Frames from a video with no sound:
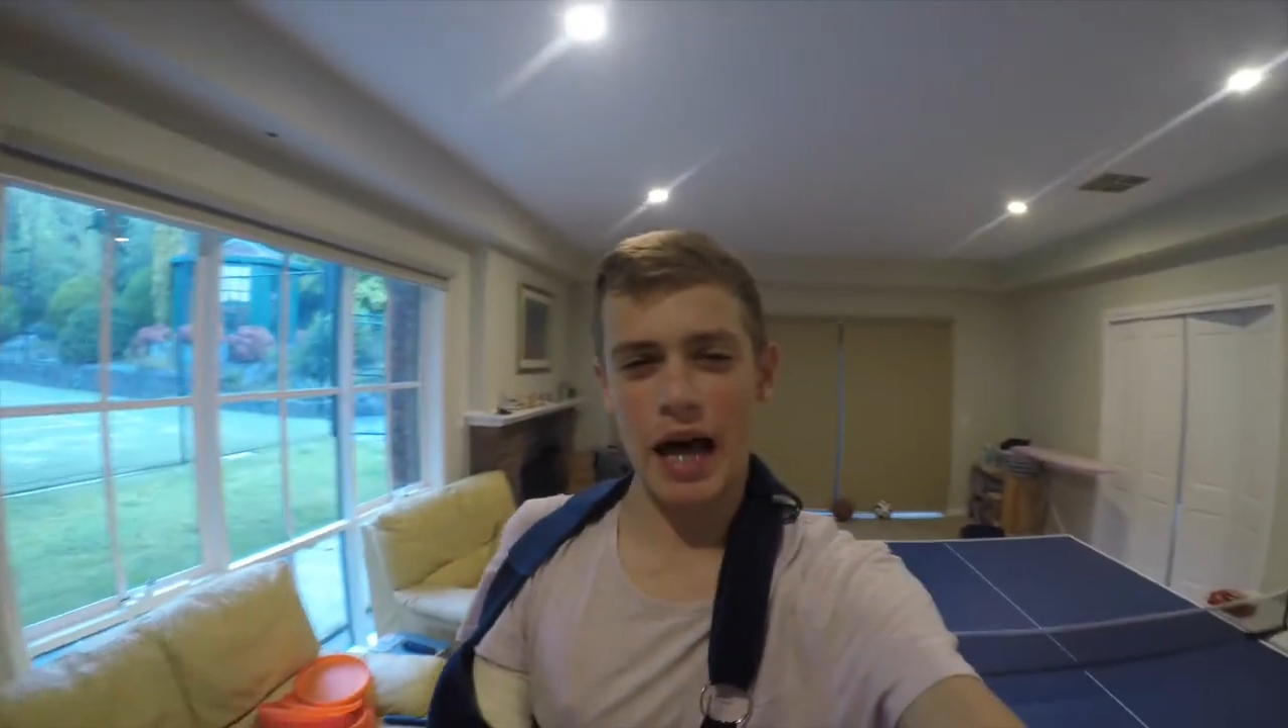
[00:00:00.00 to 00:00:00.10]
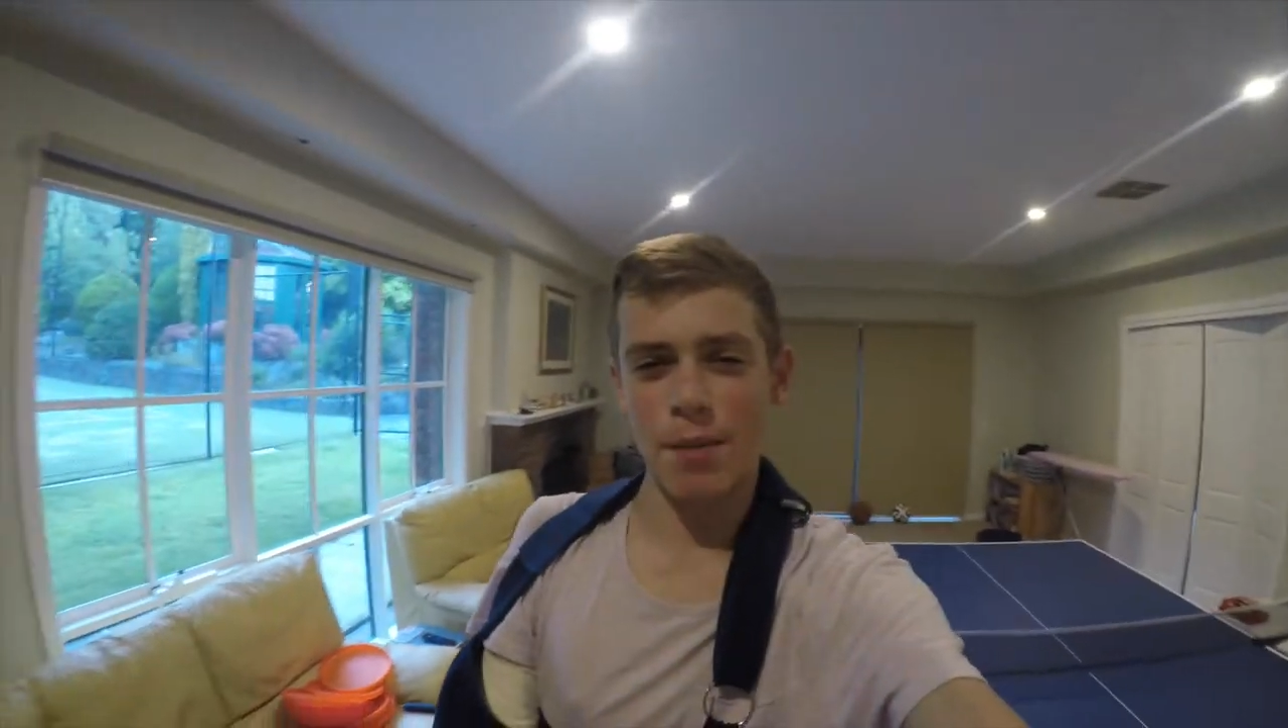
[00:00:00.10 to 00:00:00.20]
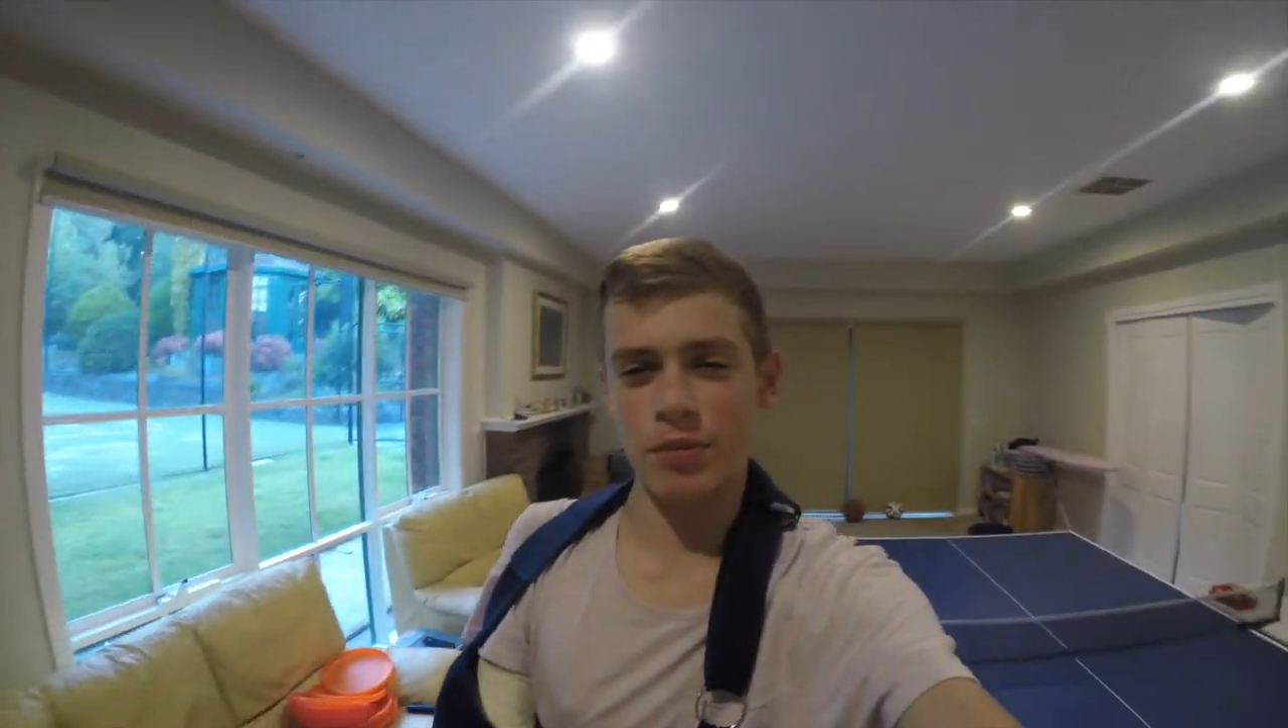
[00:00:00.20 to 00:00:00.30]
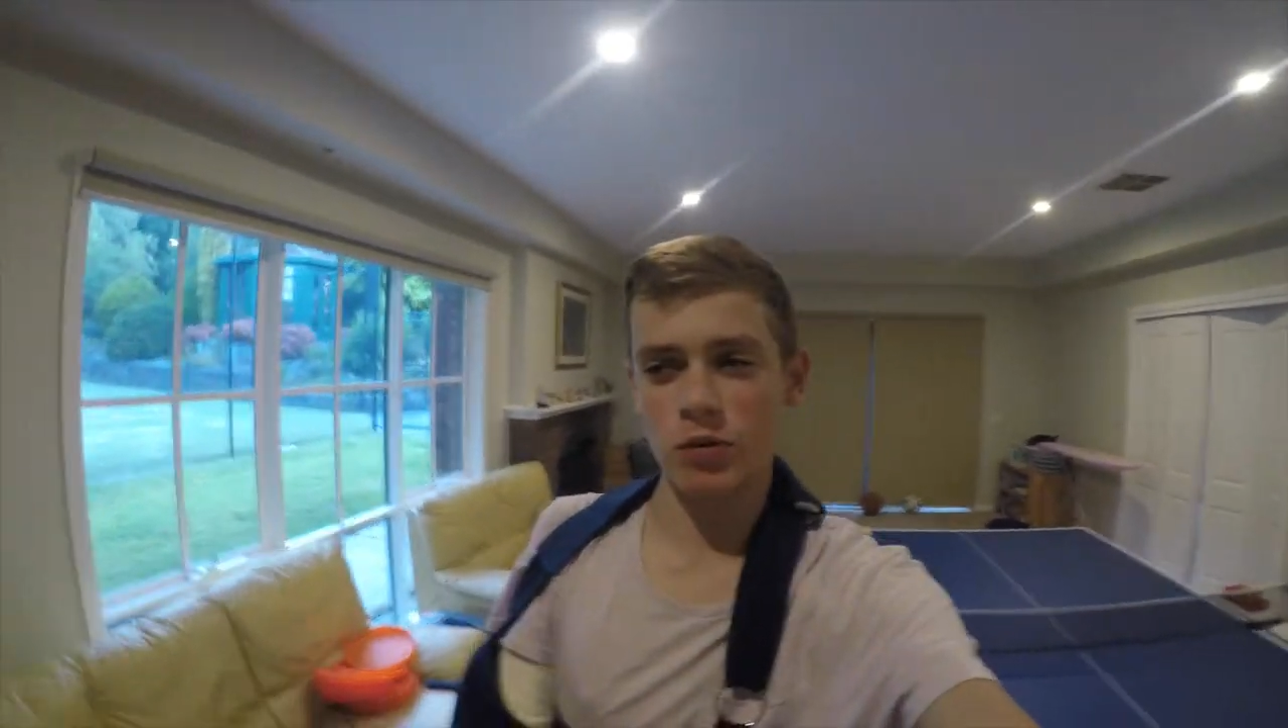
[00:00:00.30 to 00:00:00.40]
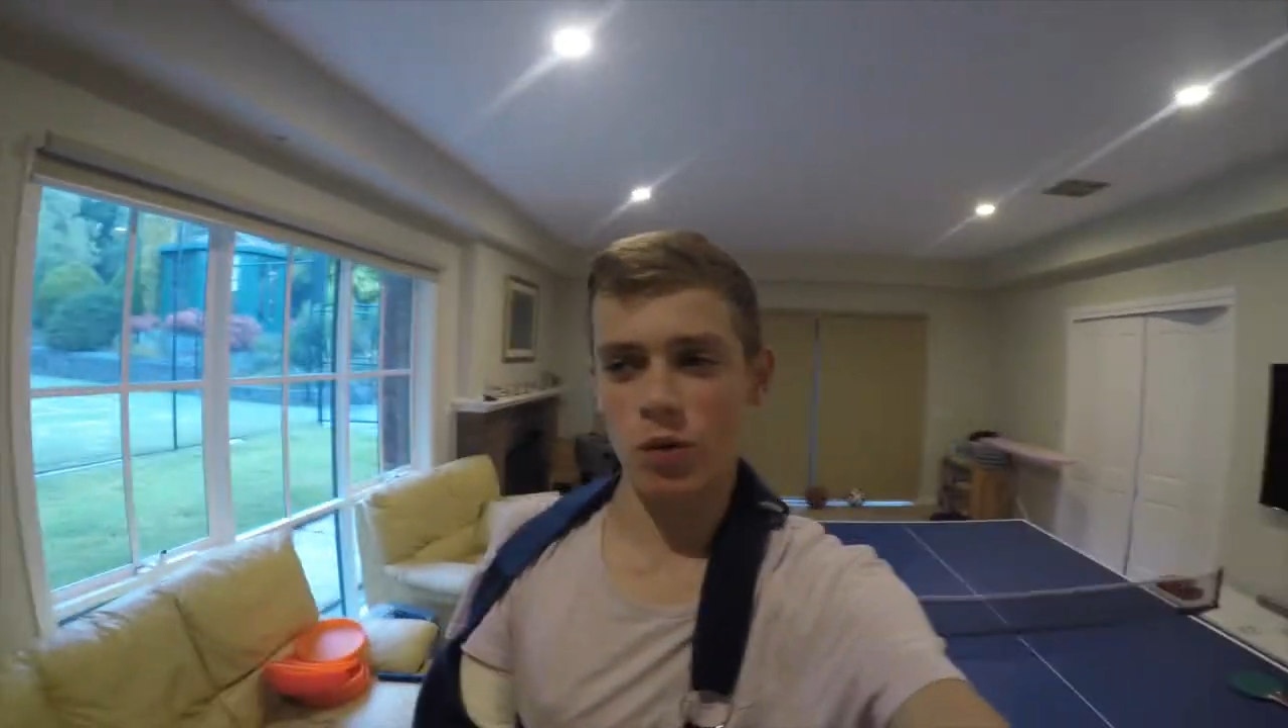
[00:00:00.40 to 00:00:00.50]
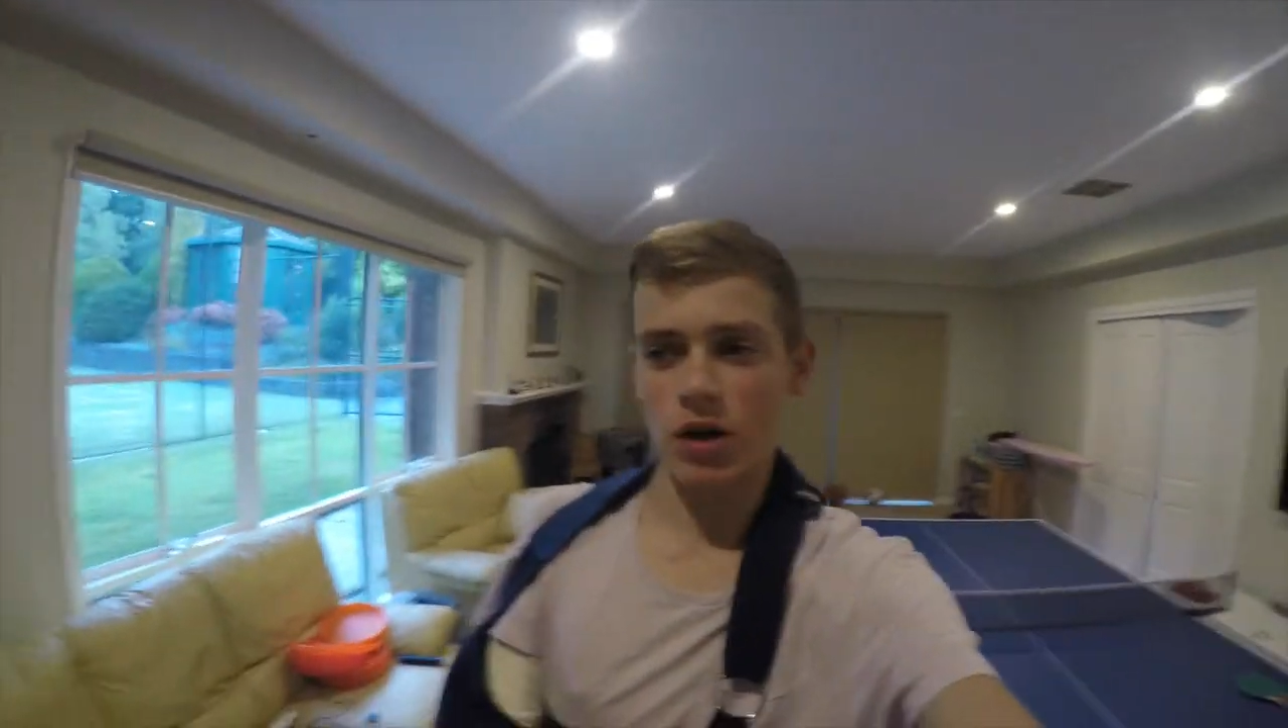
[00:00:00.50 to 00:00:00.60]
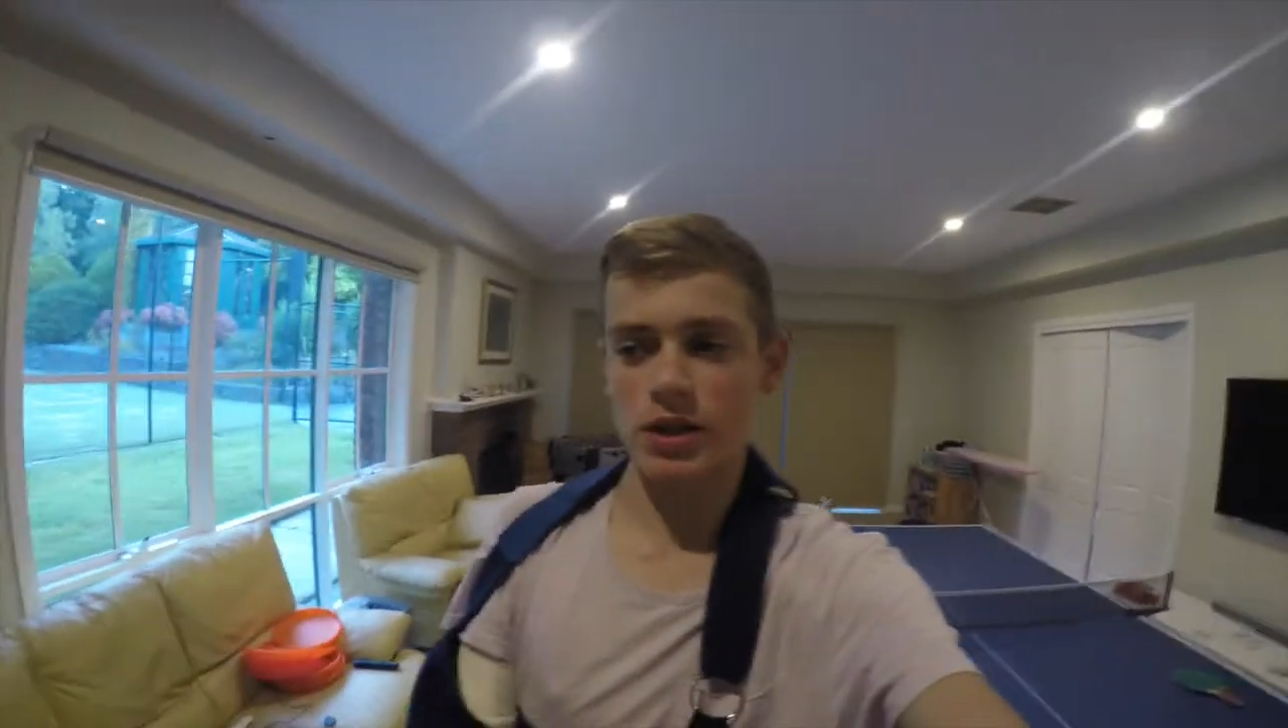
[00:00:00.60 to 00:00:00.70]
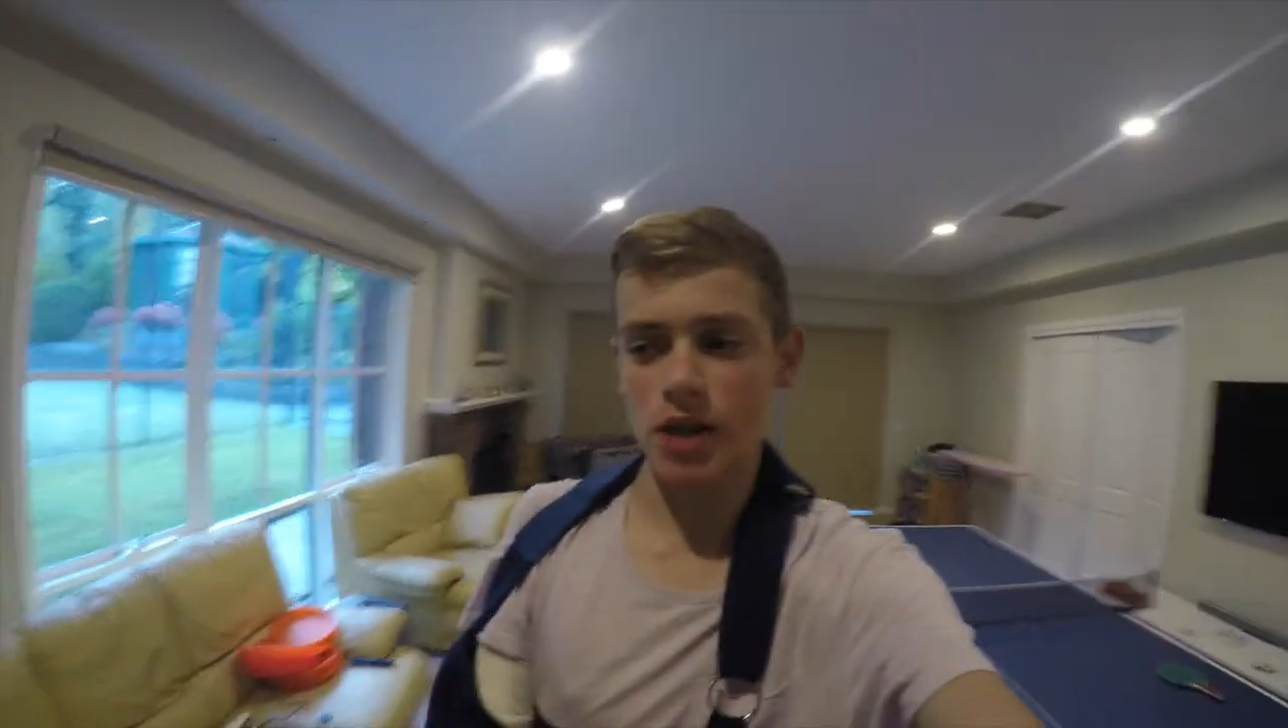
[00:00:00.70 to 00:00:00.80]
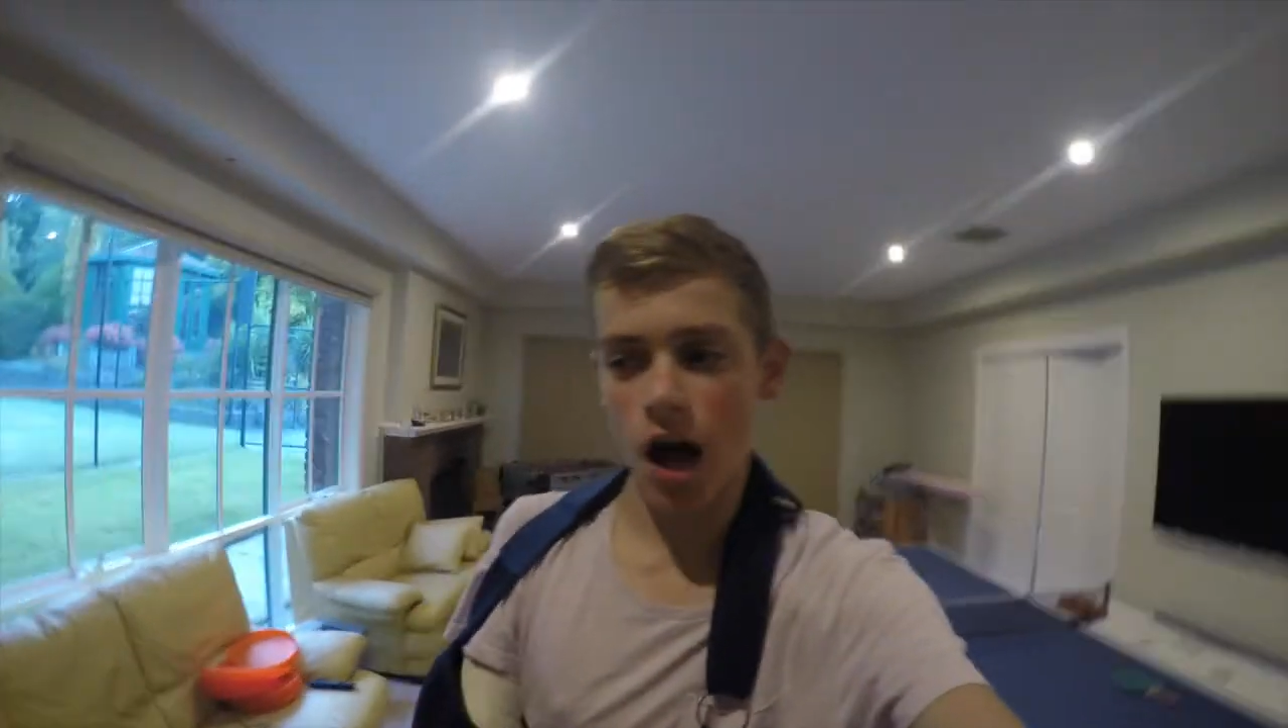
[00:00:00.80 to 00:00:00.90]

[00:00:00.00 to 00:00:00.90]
happened was